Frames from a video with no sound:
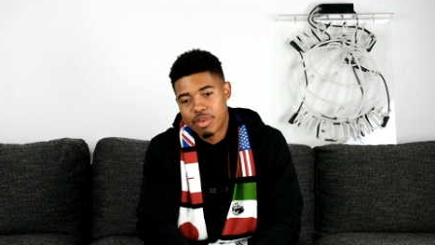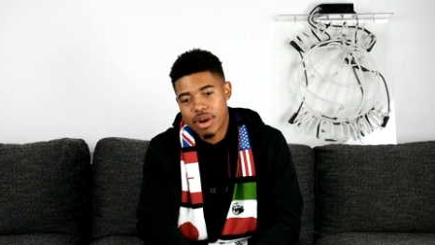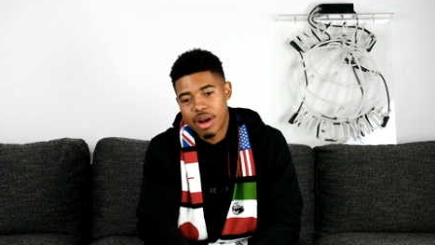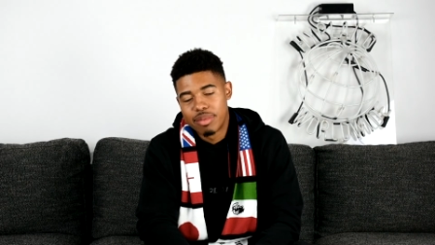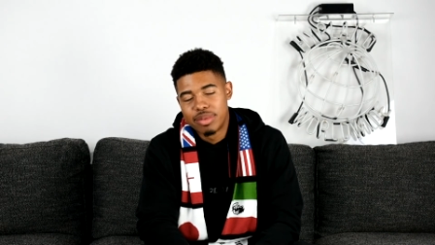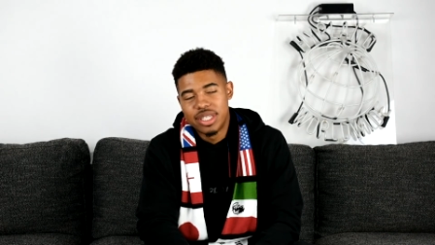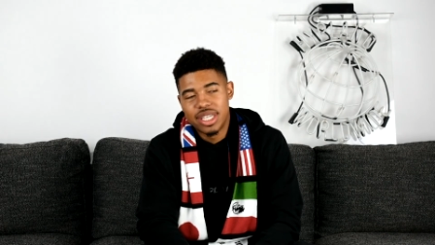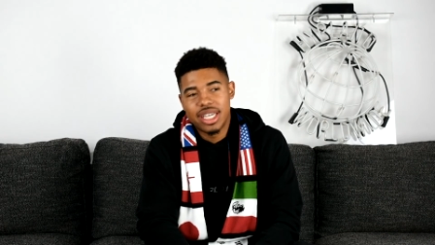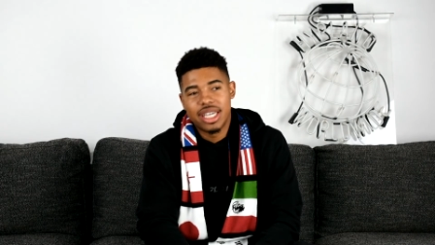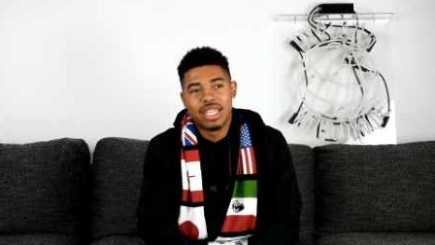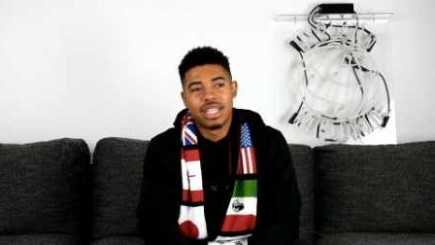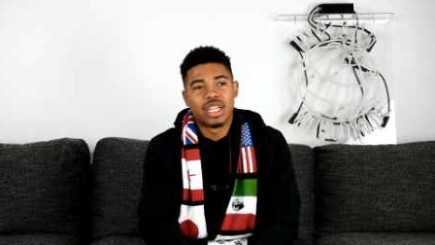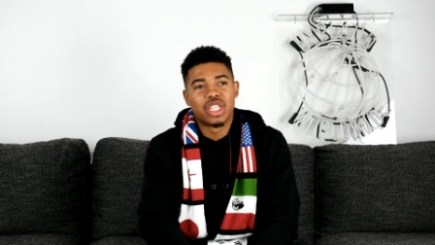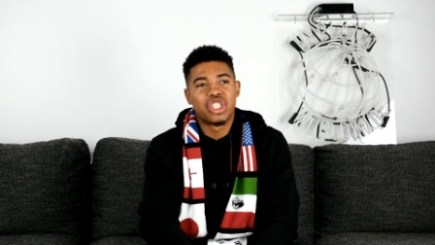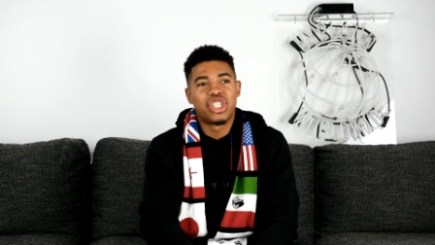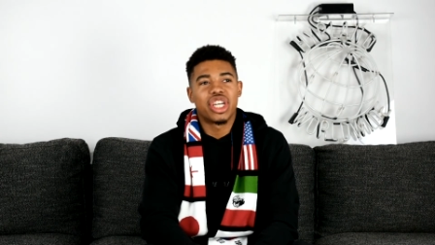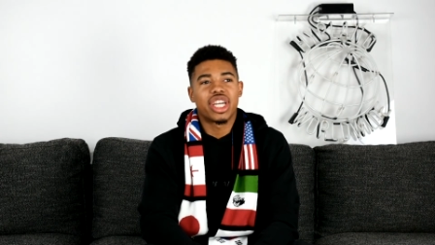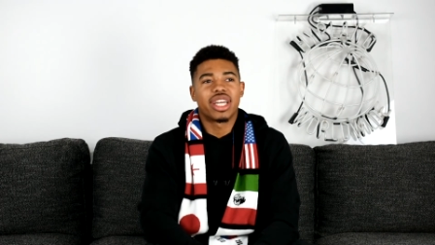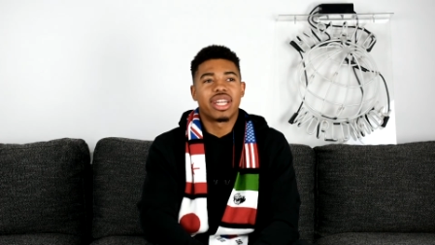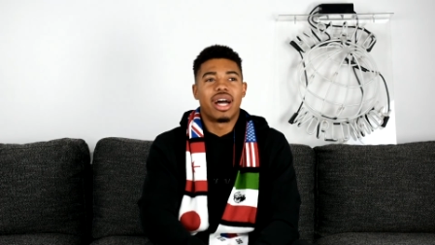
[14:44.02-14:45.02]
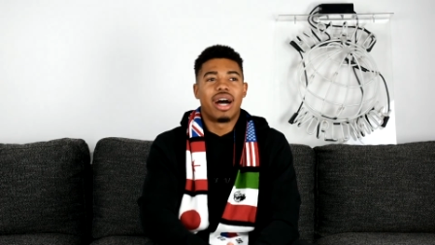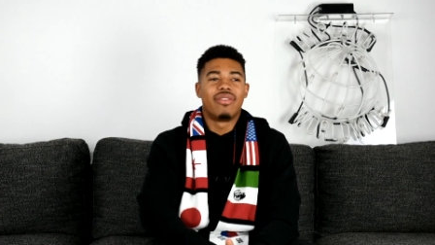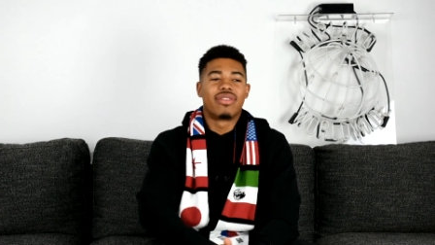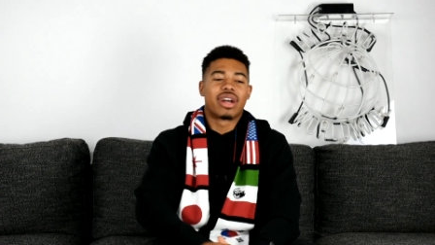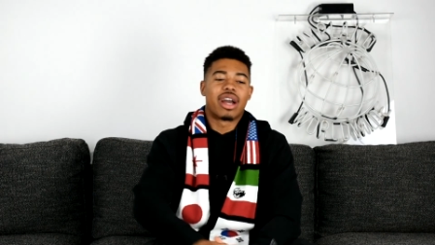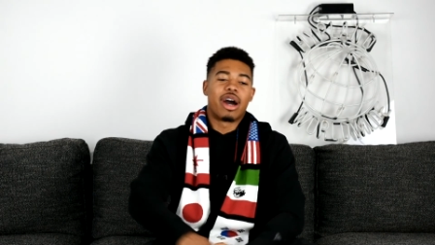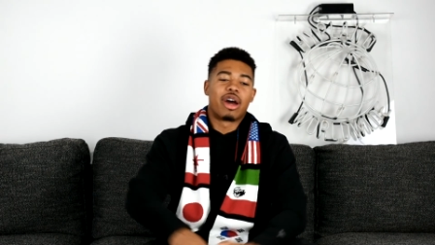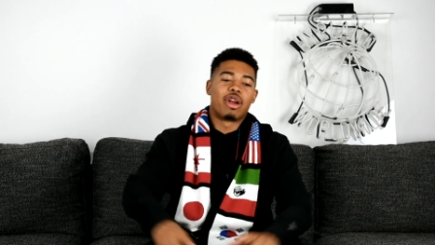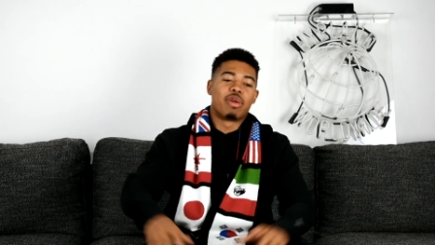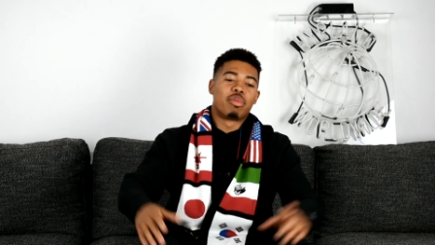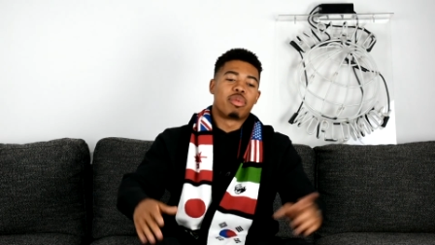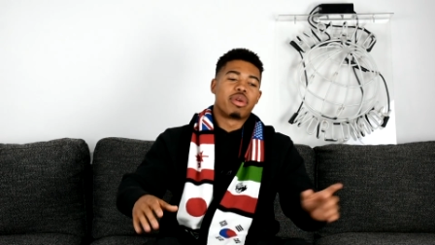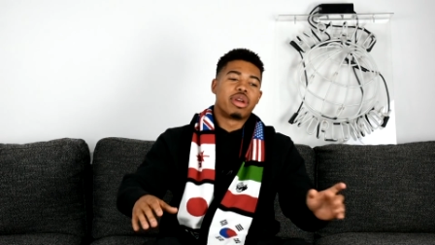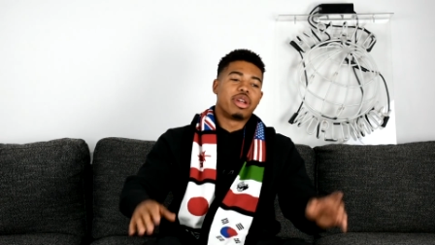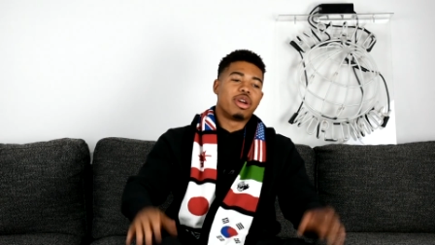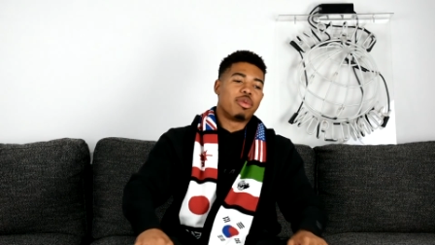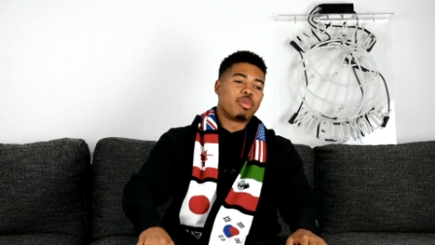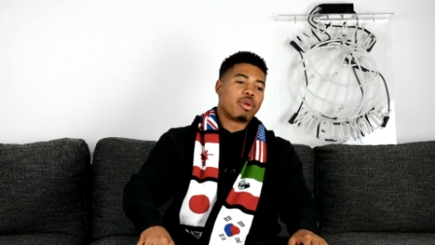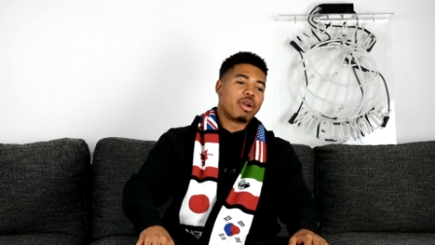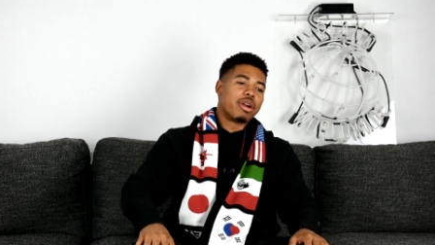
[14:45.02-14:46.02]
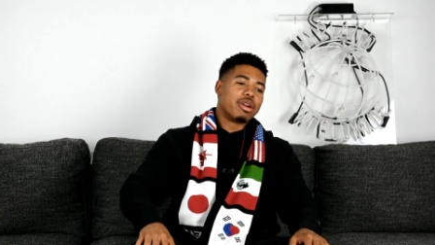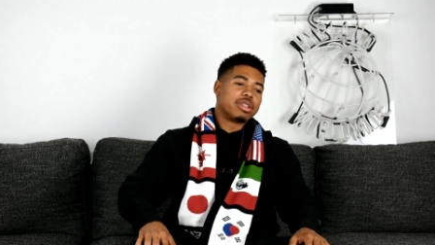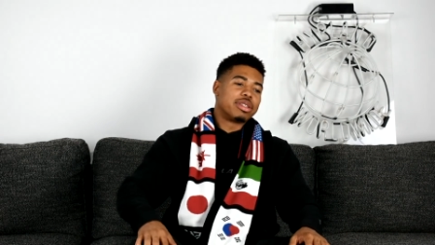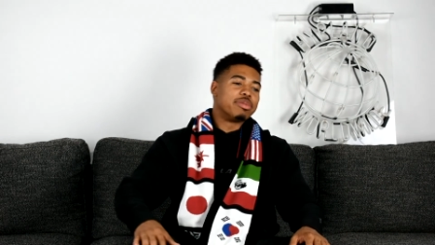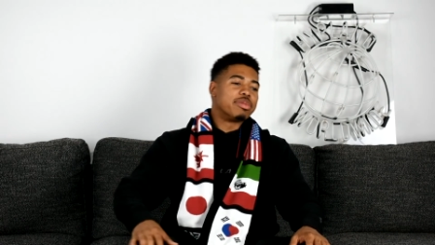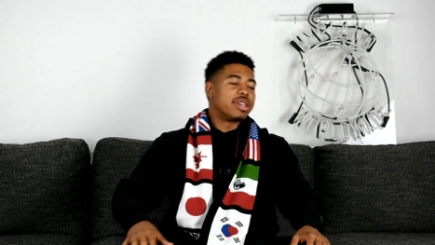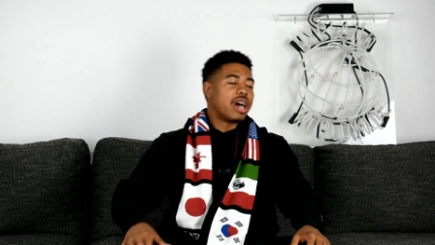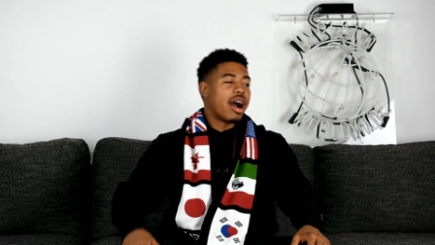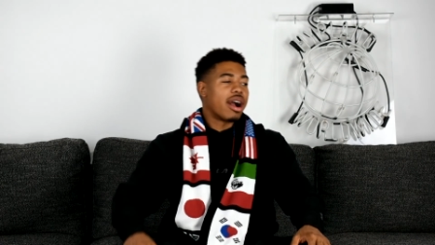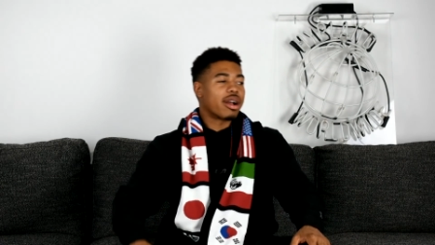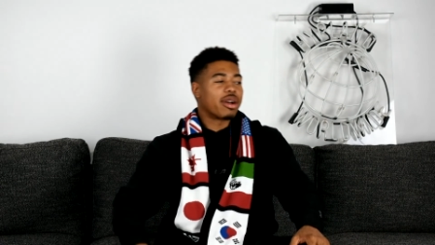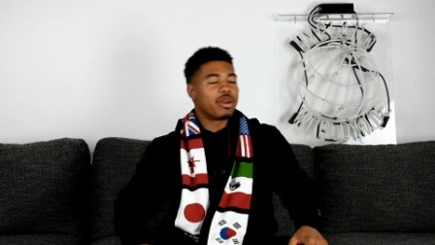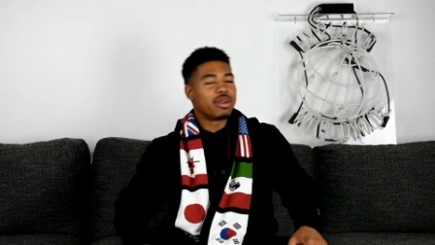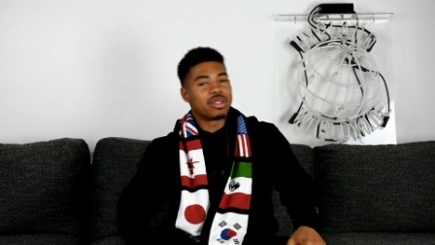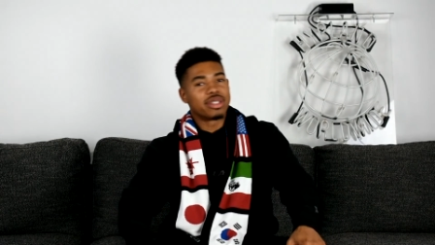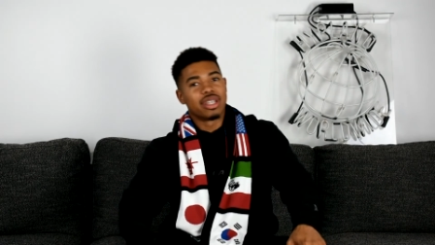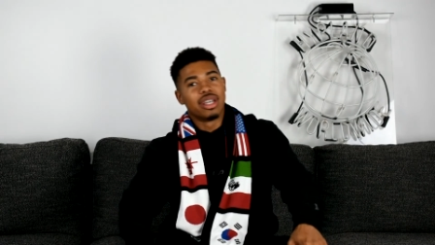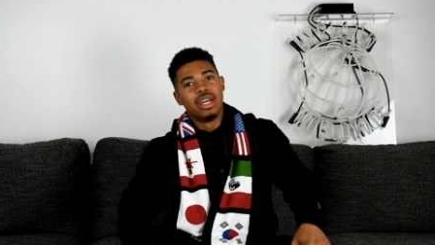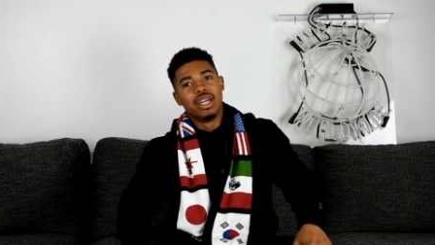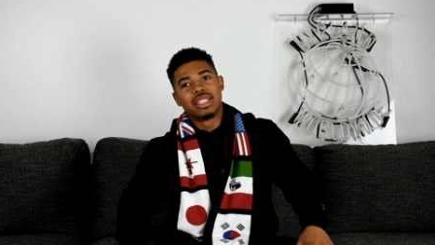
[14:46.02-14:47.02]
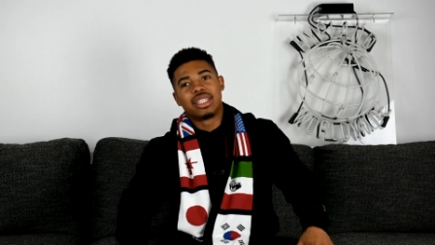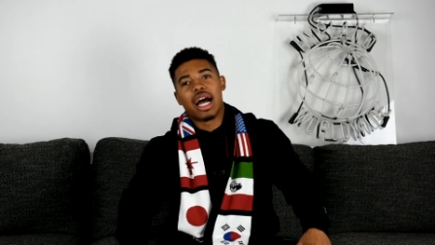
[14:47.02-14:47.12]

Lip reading: Bro, I'm eating a chicken avocado burrito, bro, or some tacos.